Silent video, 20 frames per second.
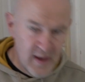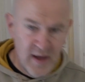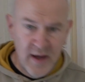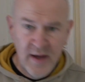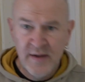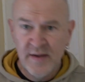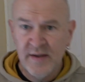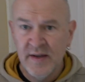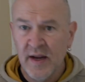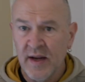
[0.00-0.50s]
a
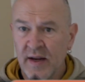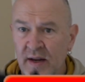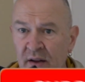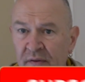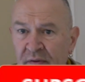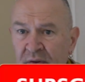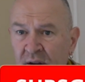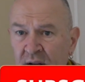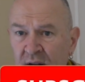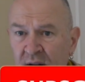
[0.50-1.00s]

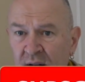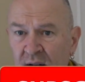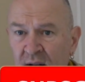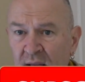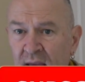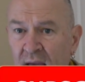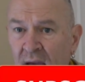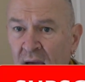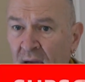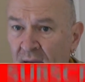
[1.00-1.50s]

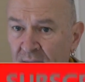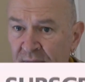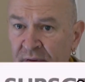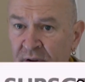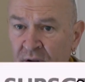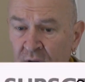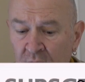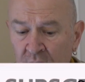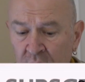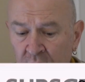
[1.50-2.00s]
significantly
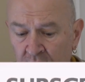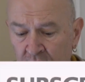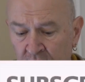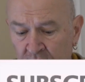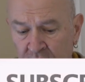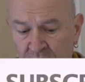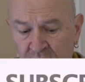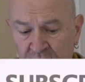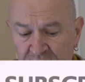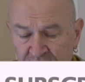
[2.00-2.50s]
heavier,
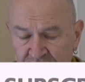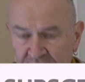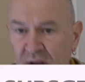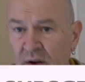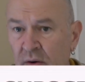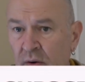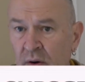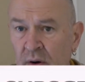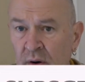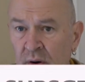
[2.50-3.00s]

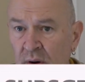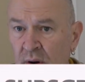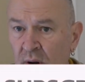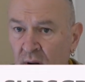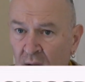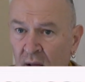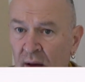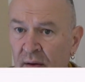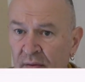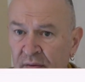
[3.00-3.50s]
thicker
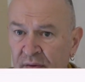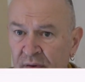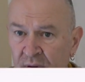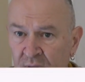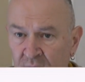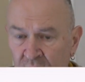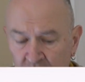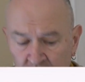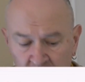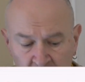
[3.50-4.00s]
glove.
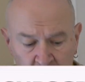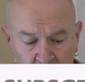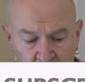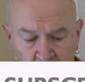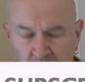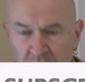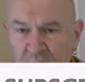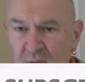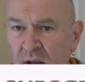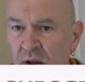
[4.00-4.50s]

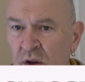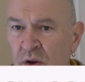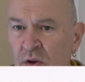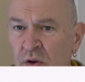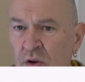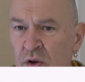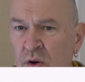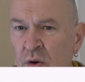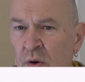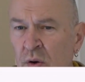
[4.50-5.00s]
But then
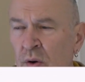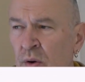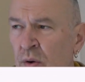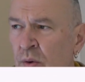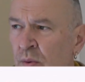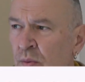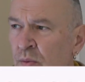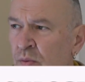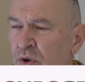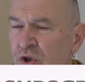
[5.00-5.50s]

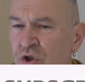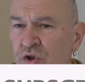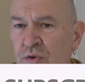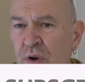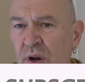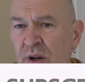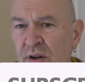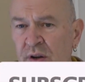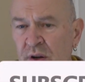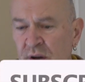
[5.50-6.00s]
you're
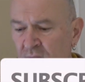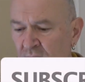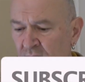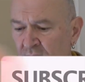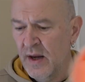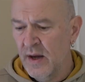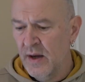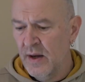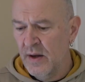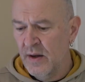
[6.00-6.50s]
restricted
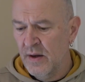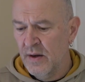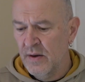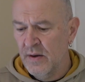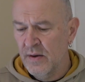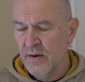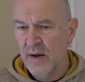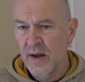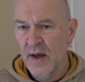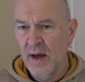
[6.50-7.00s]
in
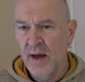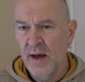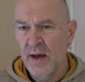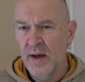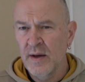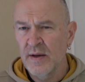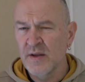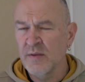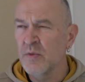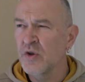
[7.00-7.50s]

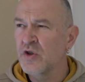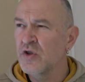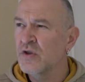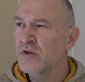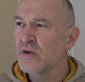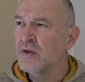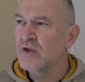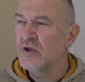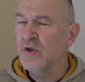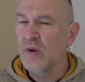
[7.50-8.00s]
as
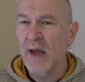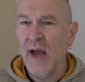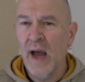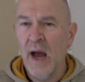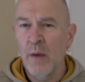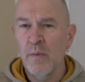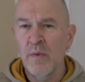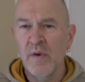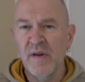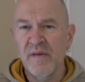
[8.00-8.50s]
much as you
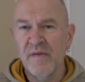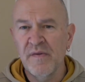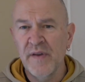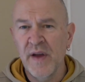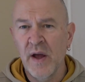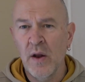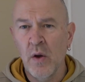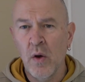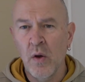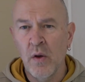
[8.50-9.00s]
can't really
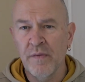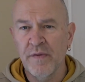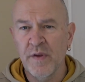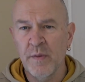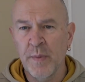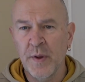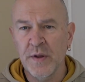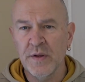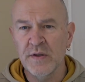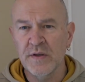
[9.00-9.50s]
feel all of the
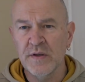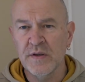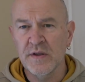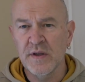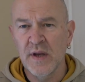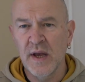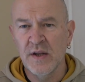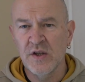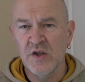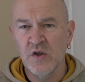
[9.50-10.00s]
buttons
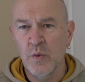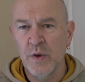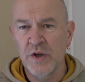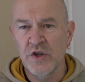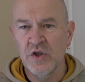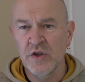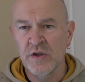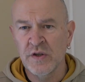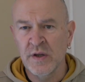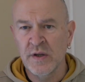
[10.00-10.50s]
and
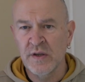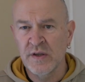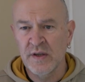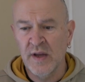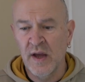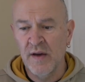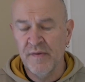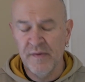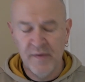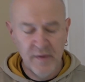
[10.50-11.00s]
switches and
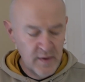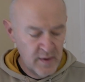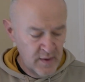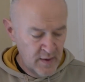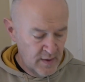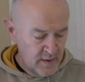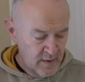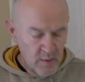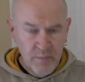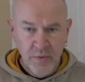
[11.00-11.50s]
stuff.
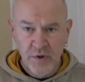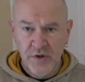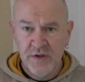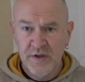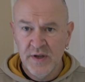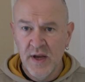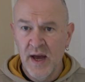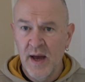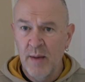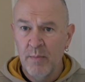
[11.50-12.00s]

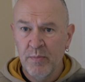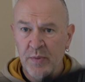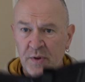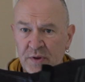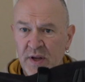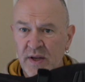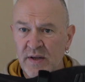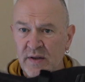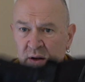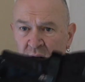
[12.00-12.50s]
But
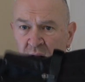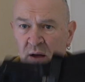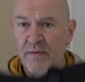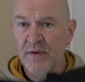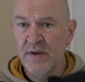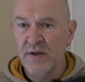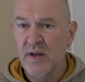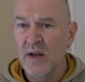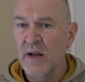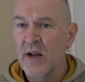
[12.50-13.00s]
this glove
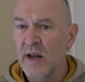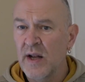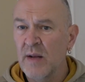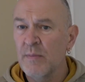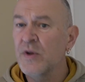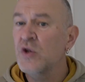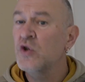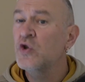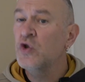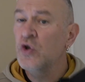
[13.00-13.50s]
is a little
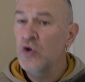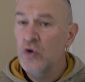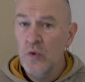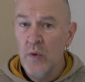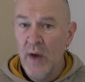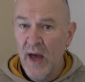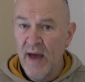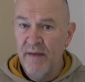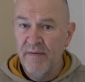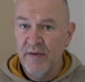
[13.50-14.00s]
bit too
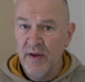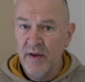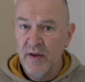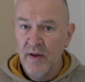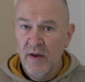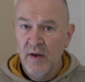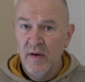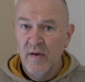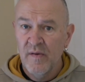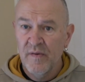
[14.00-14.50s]
heavy
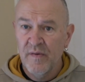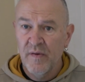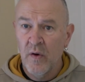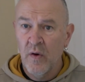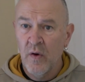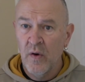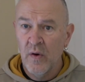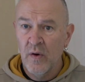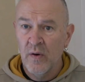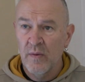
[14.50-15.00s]

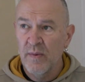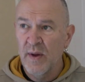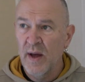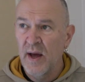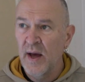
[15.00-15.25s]
for